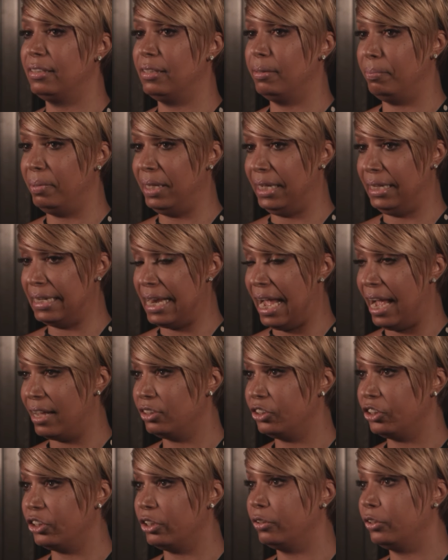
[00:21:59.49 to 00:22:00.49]
to be
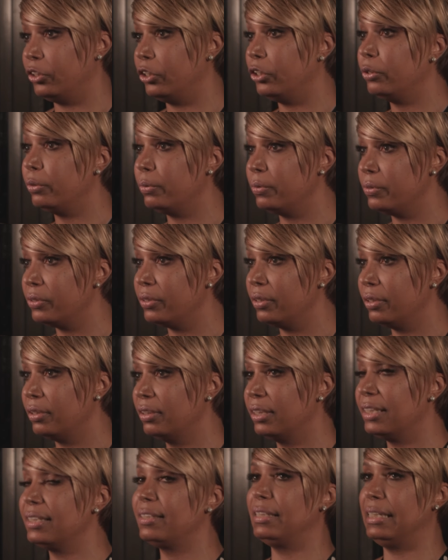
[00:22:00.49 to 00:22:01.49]
national news.
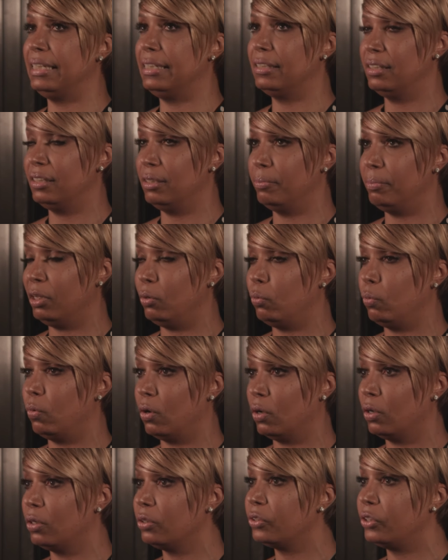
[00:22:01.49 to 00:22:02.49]
This needs to be
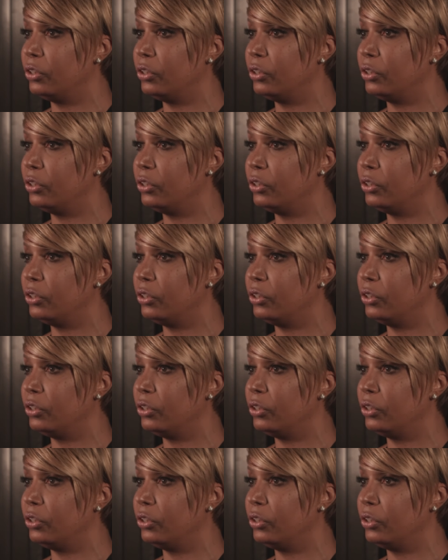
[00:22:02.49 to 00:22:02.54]
world